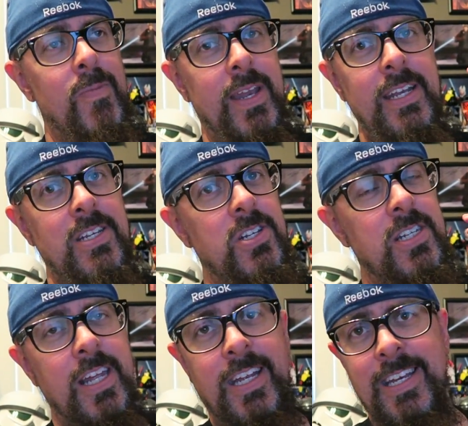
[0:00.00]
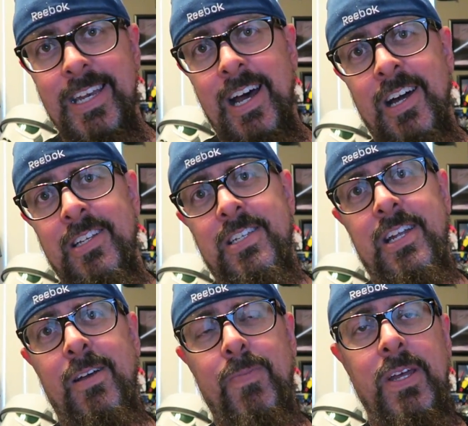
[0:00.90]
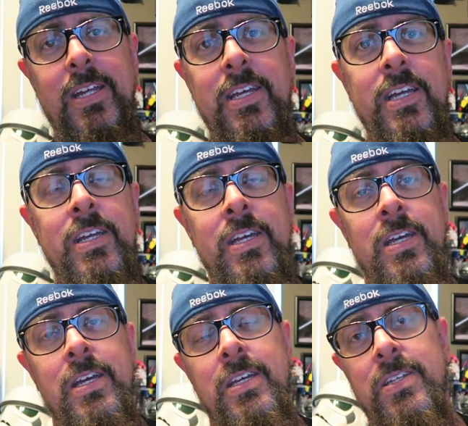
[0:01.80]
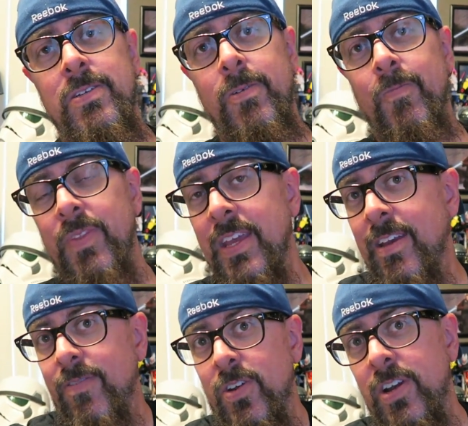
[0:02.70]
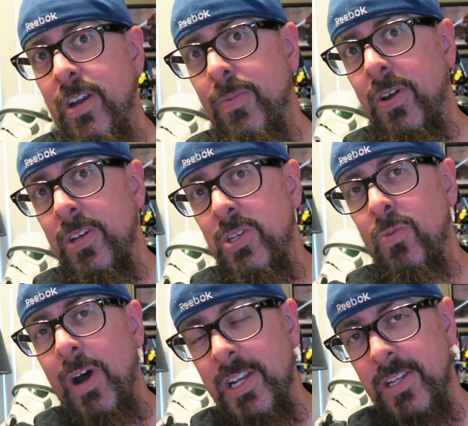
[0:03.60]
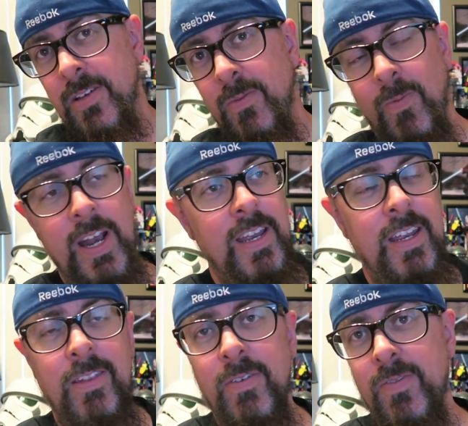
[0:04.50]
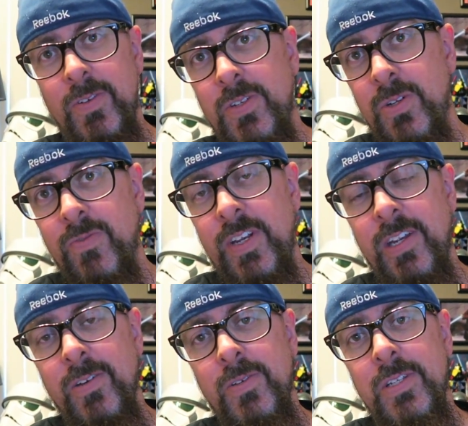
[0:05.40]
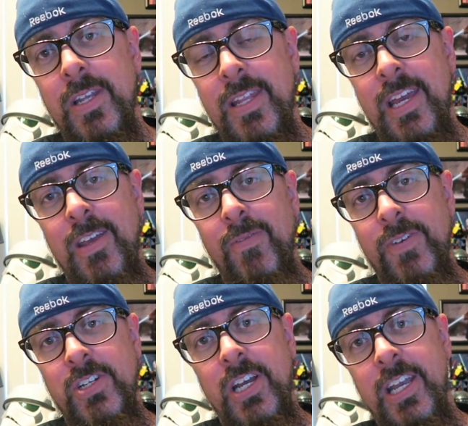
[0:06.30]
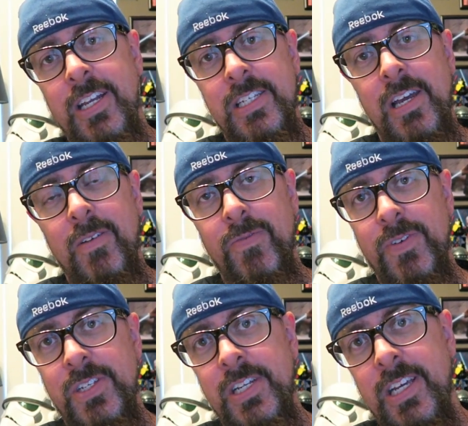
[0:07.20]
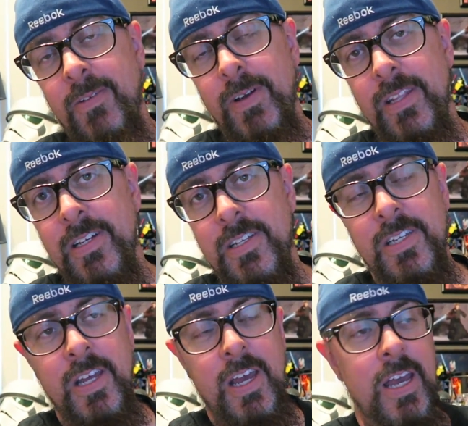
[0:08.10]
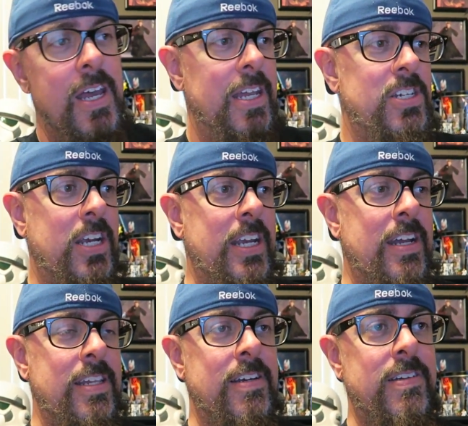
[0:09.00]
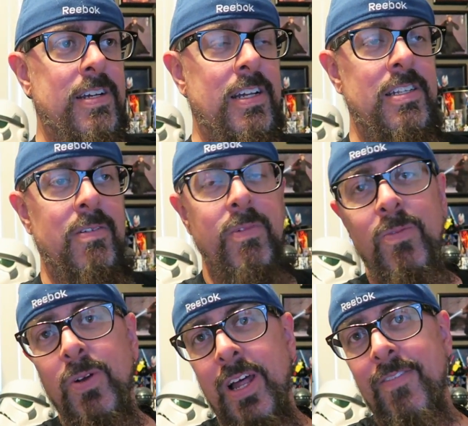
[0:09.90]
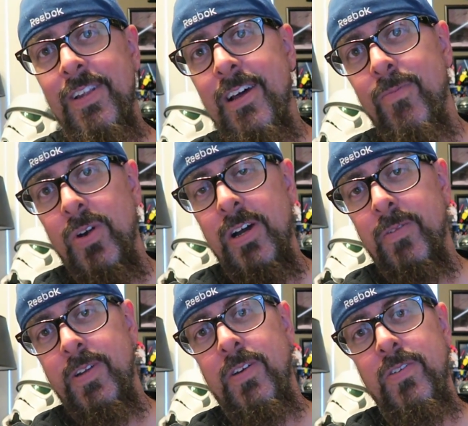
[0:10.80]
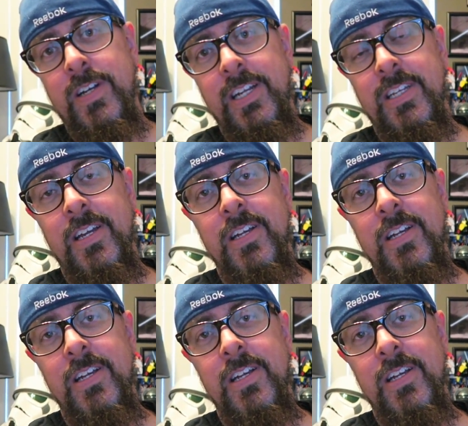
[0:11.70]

but it's just like non-stop lately. So if you're here because you watched the, any, either of those two videos, thank you for checking us out and for sticking with us and checking out the other content. We will have a lot more Halloween Horror Nights